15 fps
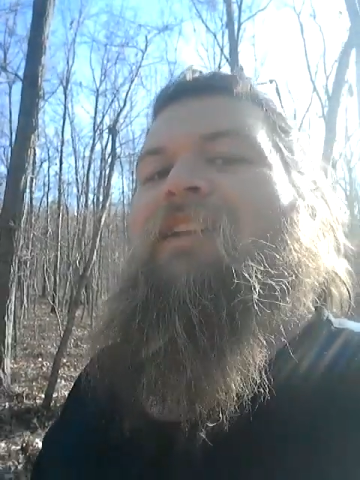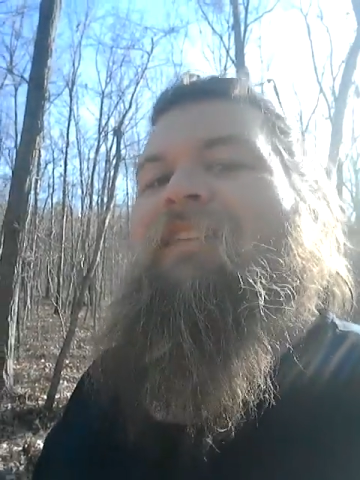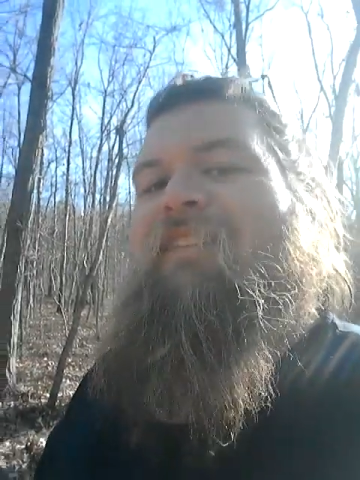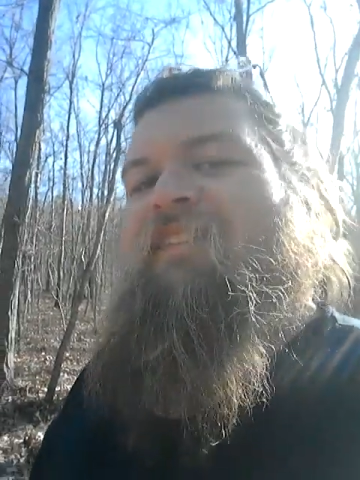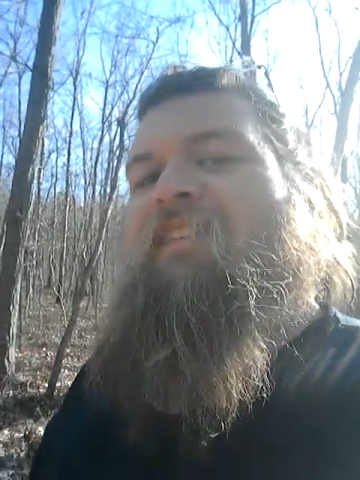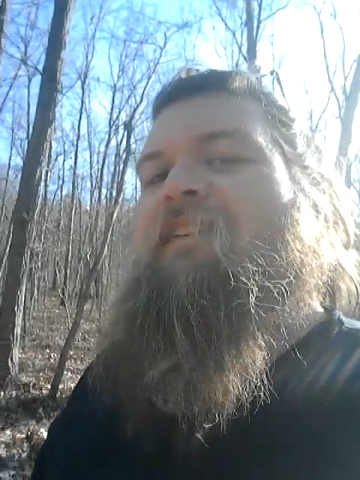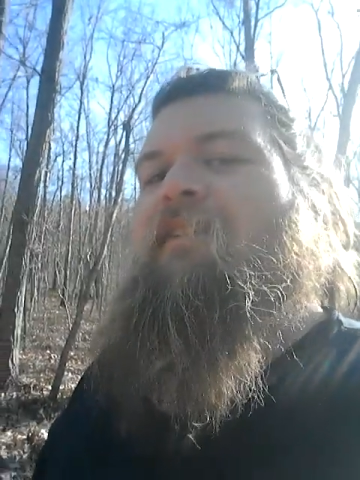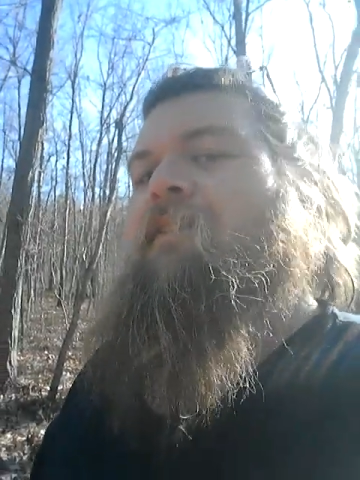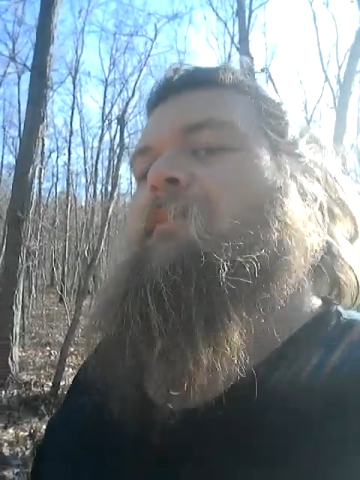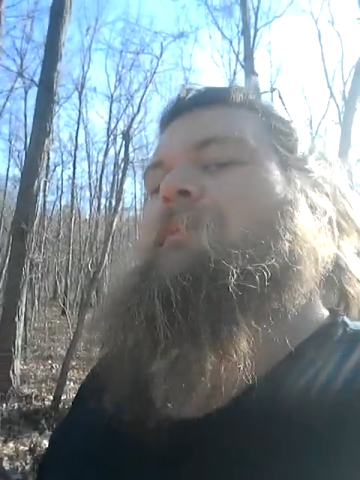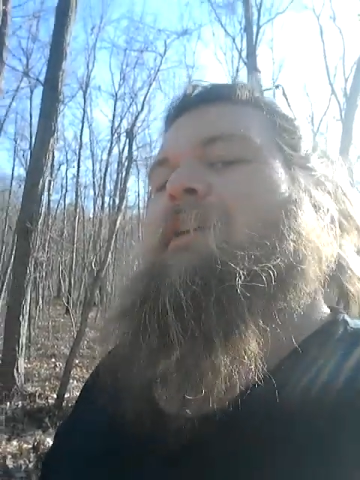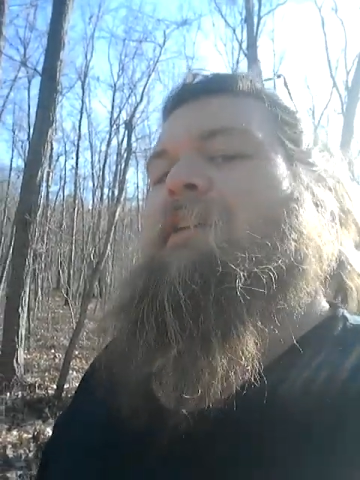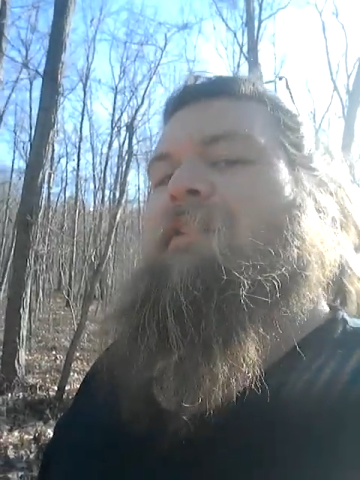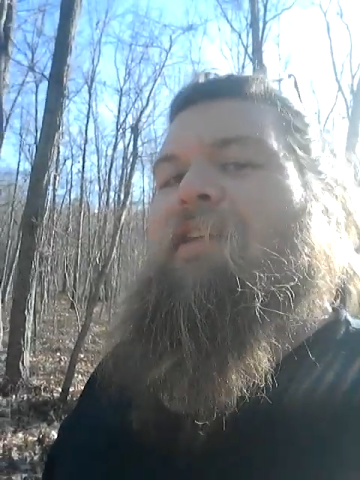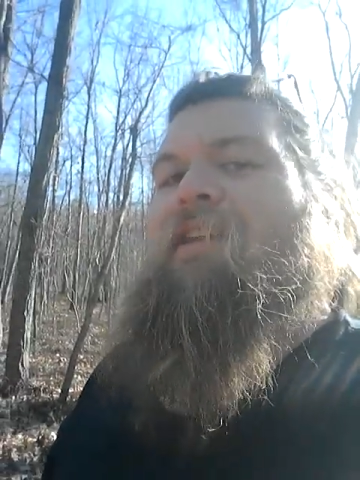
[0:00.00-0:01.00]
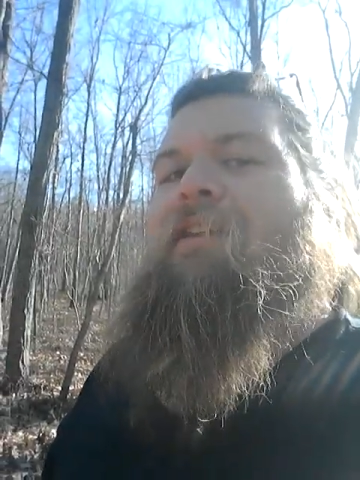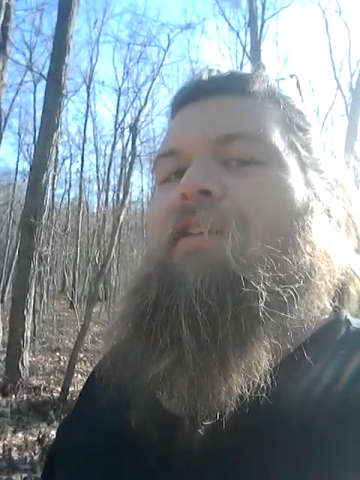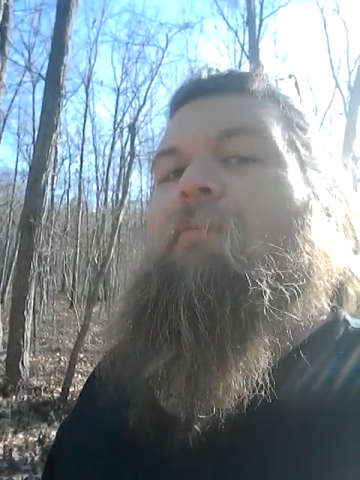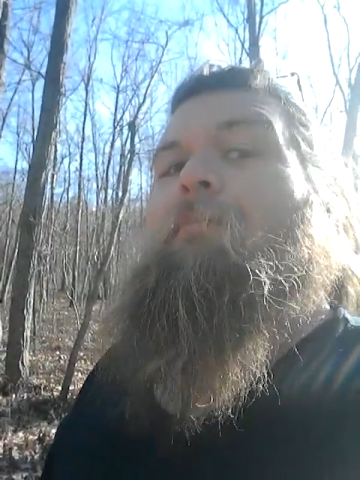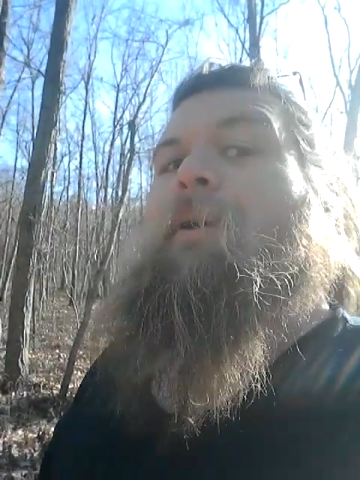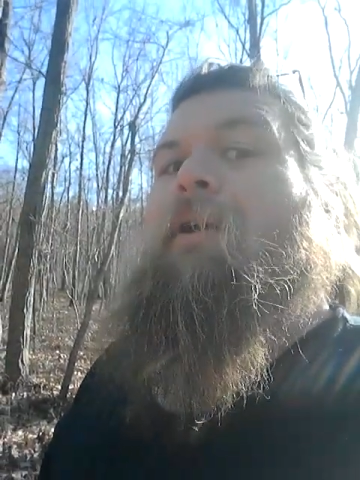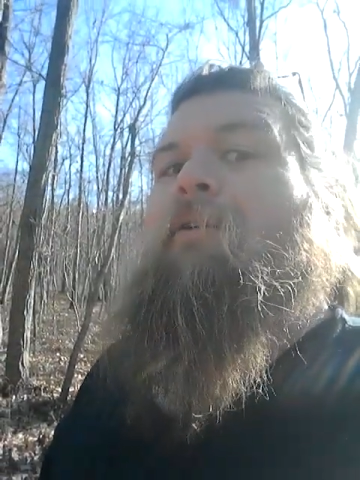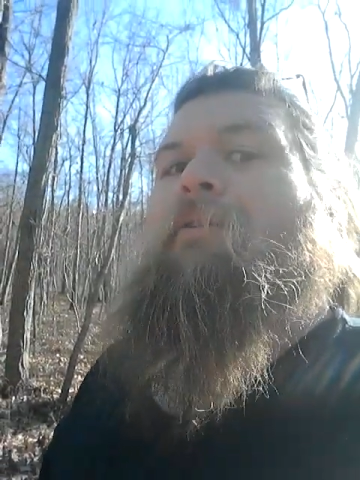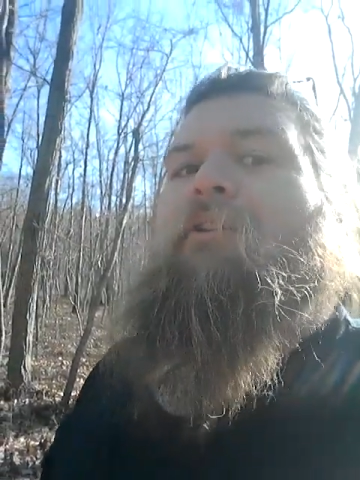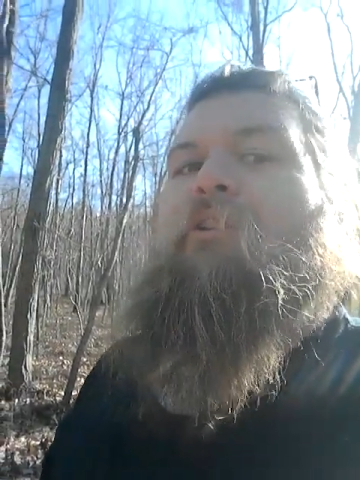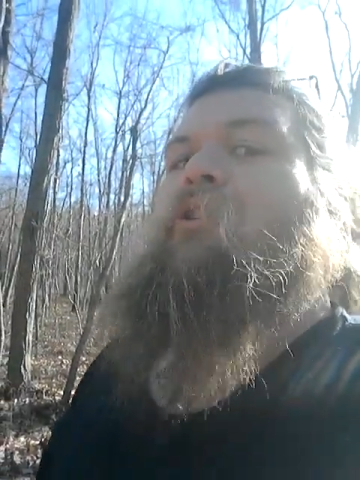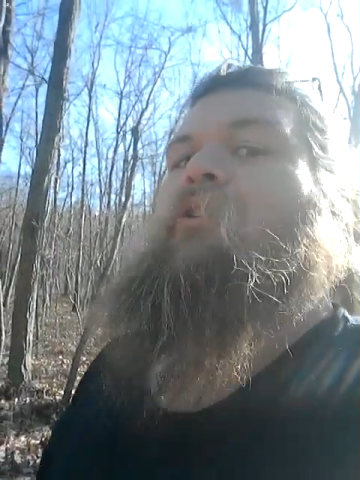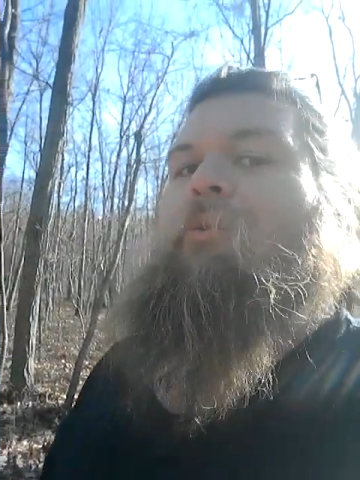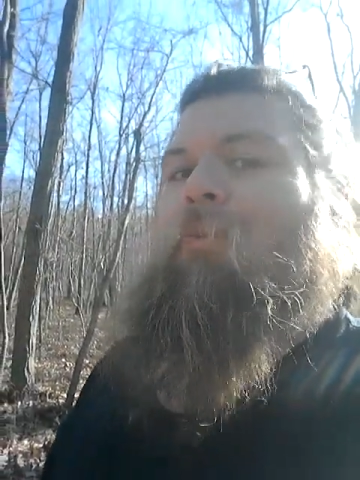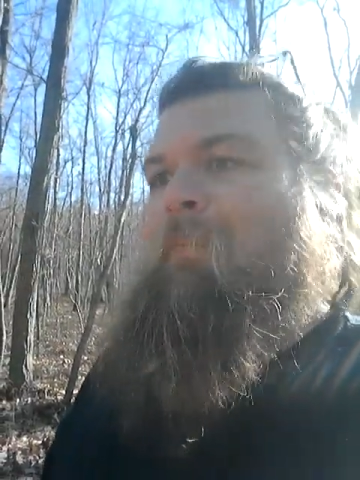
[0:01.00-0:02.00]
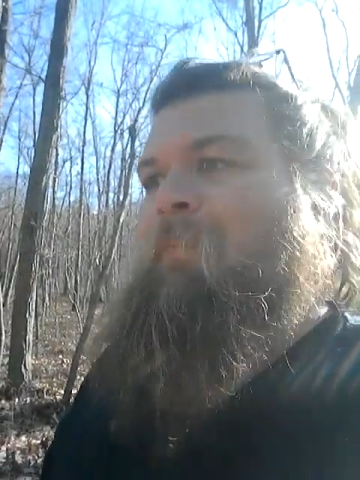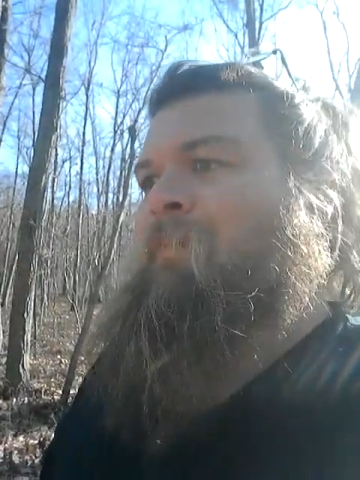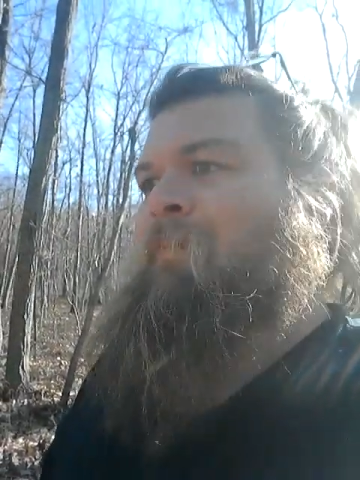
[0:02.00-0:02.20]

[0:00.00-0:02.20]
and see them that they get better than you.